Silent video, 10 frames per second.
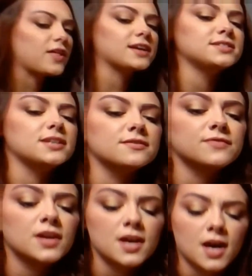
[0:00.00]

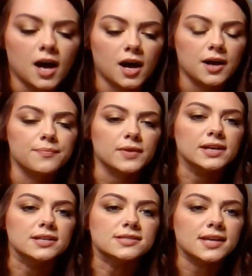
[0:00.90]
reflective um,
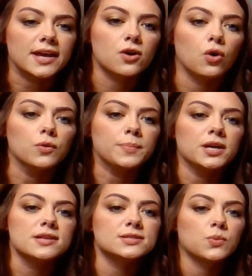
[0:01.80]
is a cold
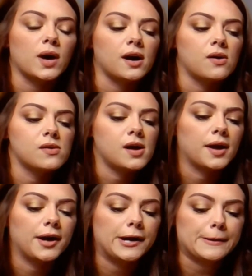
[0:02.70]
peel as well,
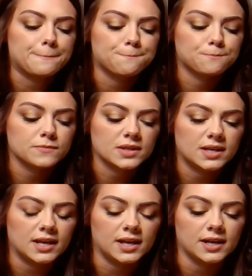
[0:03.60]
um,
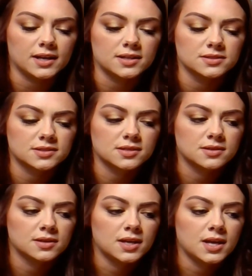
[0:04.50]
and
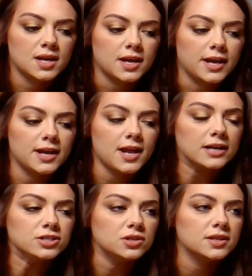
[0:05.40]
it
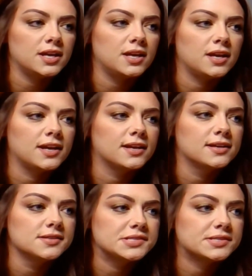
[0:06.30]
actually
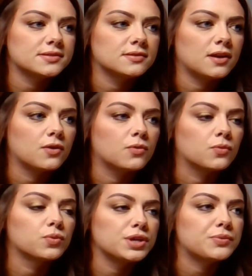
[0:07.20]
is a
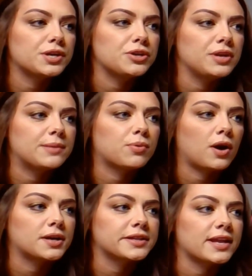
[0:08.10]
really, really unique
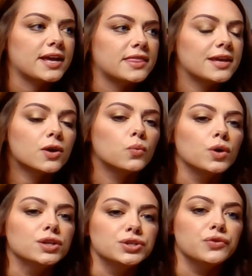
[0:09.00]
product that I think
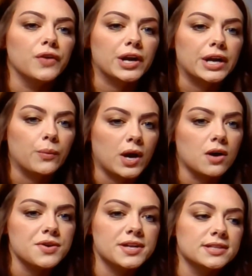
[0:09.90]
would do very
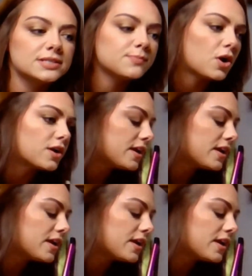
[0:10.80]
well in this